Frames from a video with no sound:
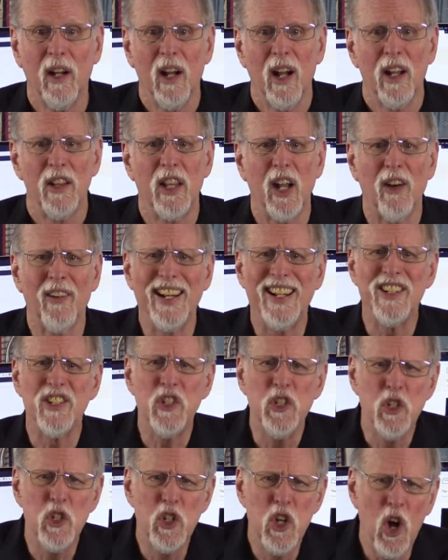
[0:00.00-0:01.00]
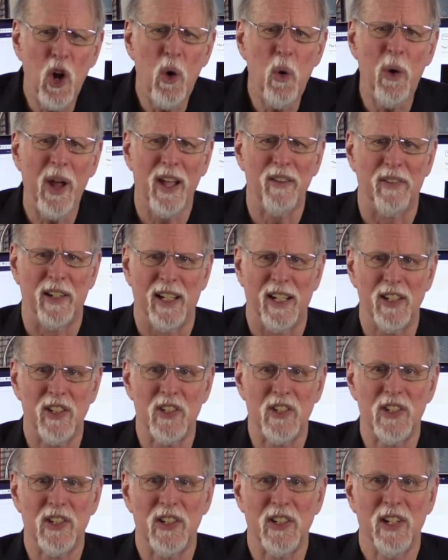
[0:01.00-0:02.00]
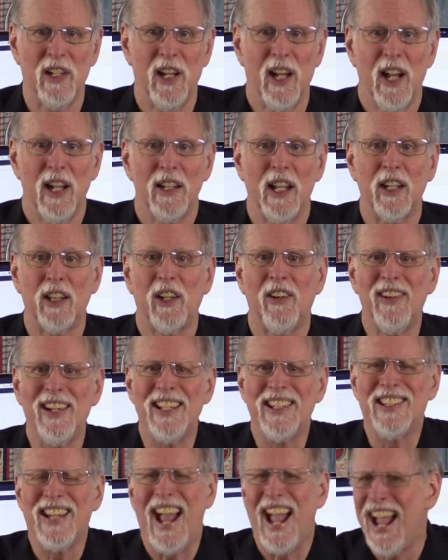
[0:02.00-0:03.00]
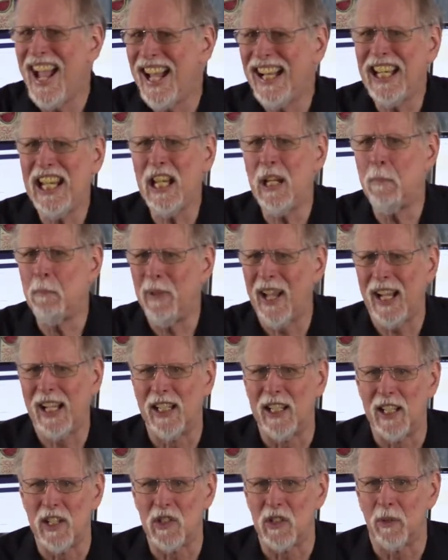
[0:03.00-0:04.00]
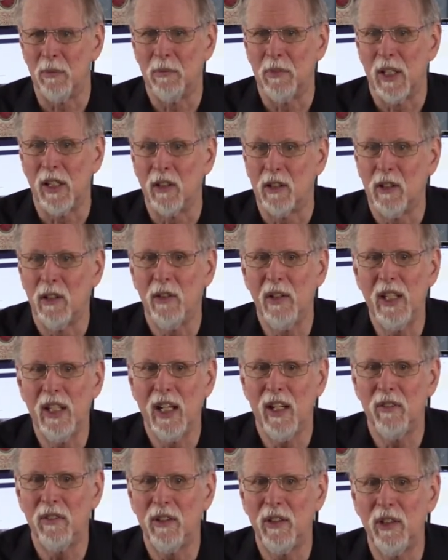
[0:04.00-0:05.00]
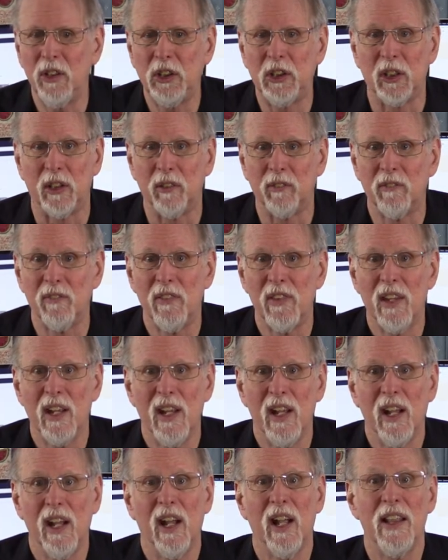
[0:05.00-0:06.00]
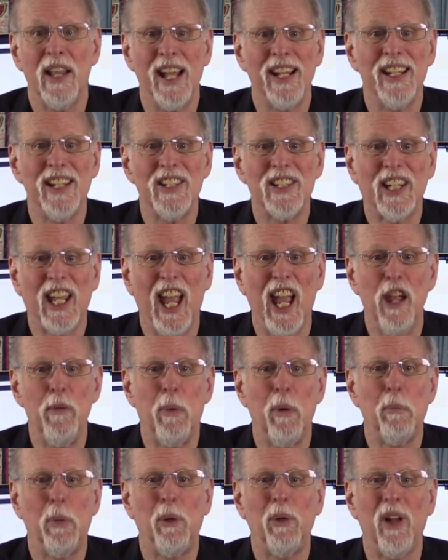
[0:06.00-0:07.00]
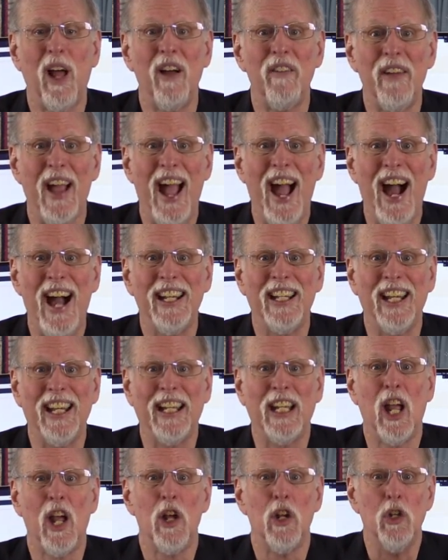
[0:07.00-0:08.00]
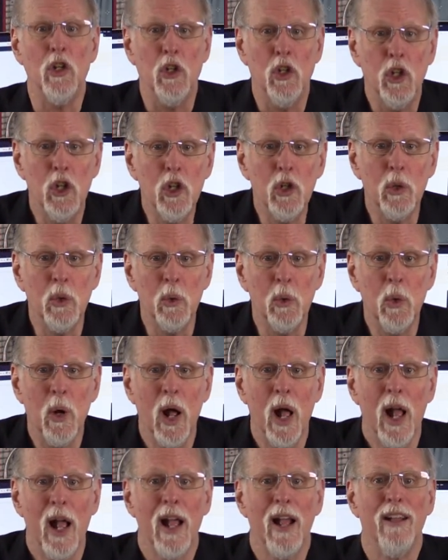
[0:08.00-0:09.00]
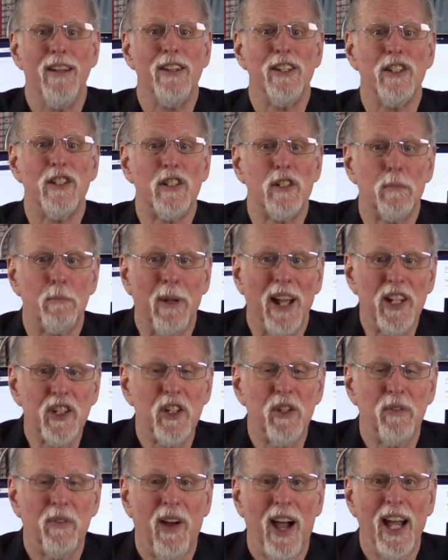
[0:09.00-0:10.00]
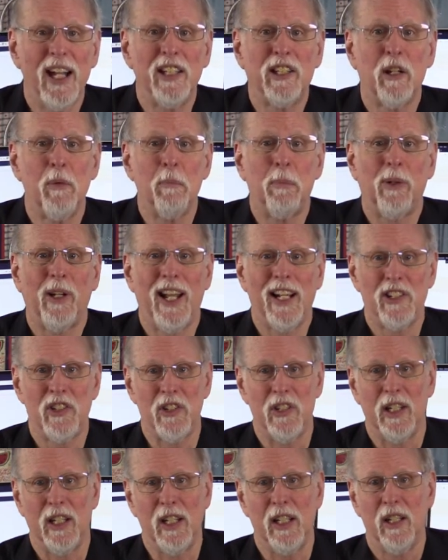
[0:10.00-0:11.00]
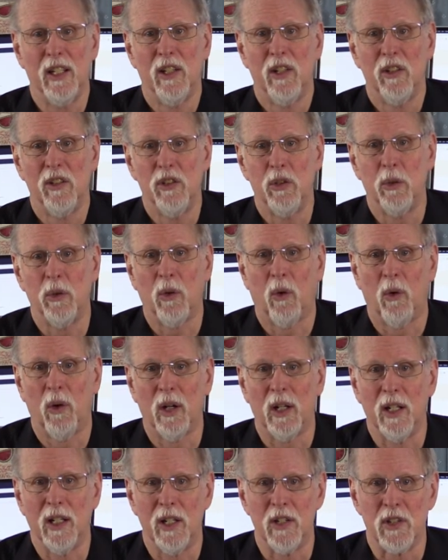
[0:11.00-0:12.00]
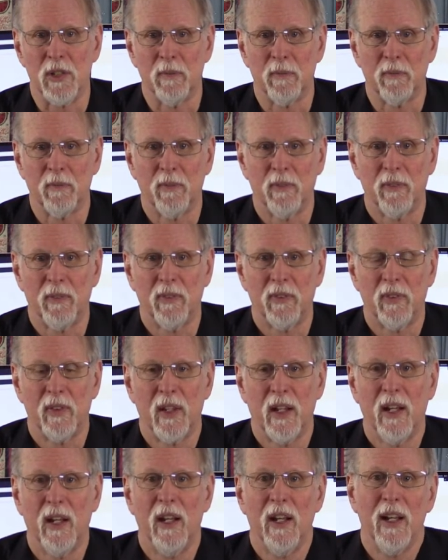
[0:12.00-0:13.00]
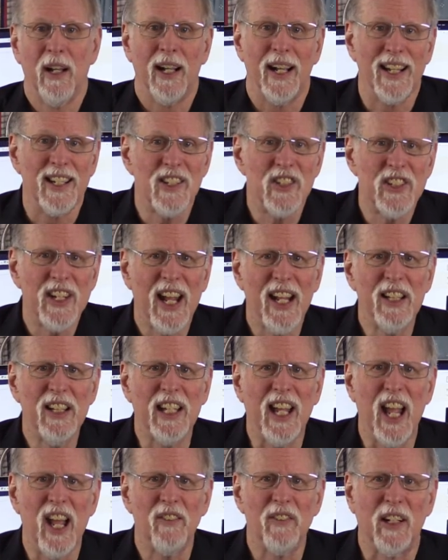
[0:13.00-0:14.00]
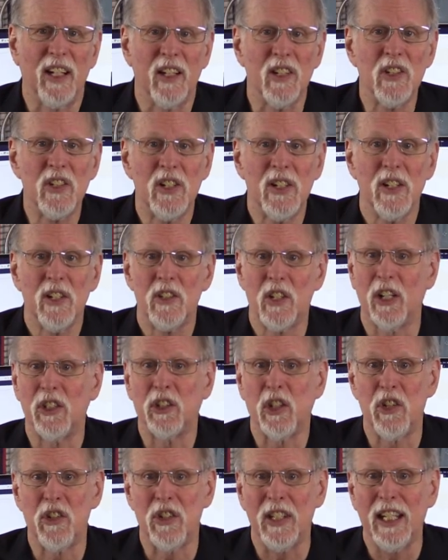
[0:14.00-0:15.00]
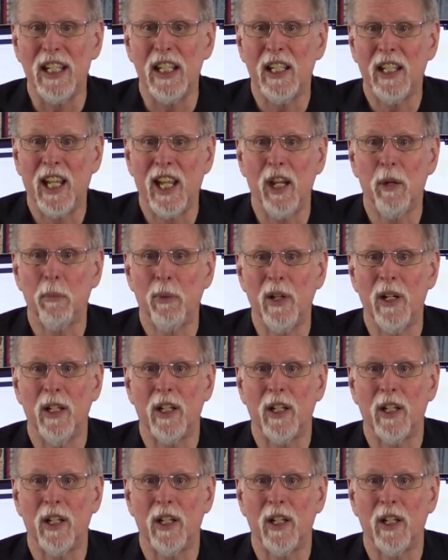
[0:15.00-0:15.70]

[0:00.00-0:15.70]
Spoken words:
There is no evidence that there is any mechanism, including evolution, that is capable of adding new specified complexity to an organism. Instead, the evidence, such as the Cambrian